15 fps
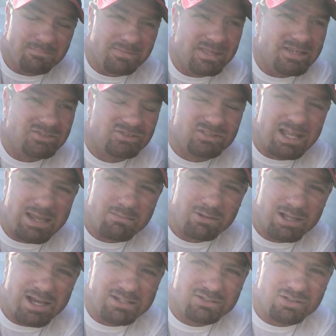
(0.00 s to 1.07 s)
They
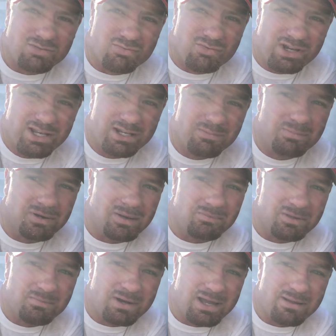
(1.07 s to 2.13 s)
stabilized the rig
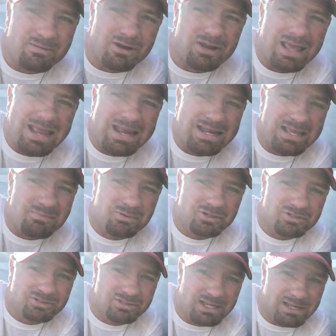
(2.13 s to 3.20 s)
probably by about
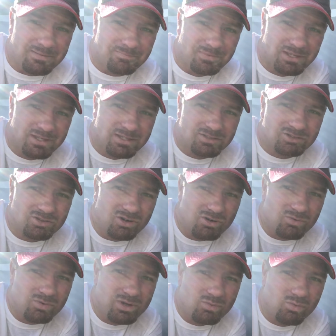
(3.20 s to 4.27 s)
80%. So
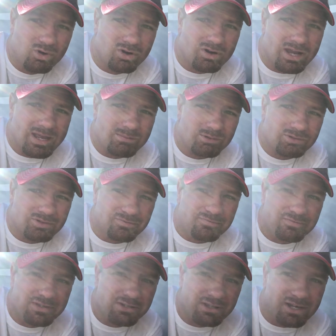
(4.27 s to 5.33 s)
we were able to
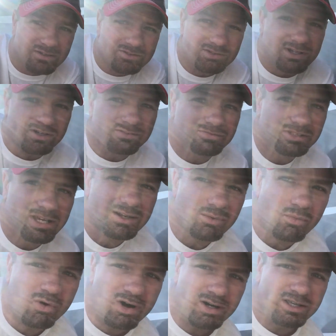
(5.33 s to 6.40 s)
feel ourselves kind
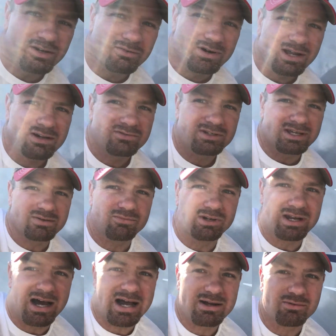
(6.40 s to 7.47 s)
of walking around, and
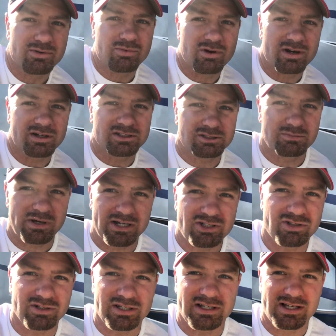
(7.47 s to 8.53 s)
when I would walk
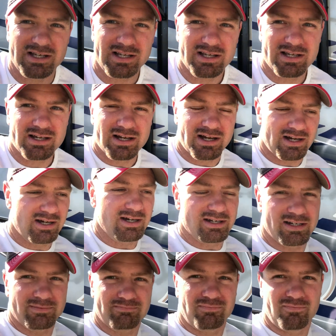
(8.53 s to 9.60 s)
especially,
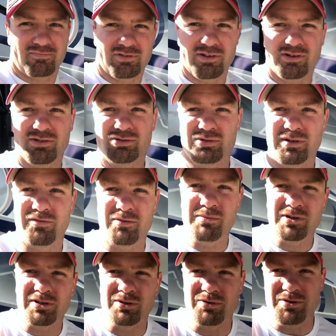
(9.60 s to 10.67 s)
for those who are
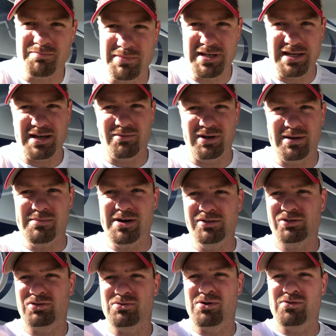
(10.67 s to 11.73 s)
familiar with me, I weigh
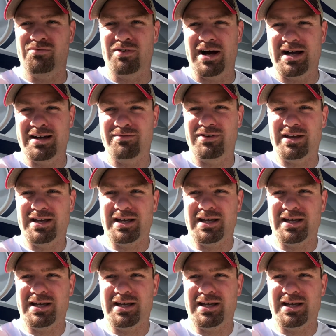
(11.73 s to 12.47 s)
about 205.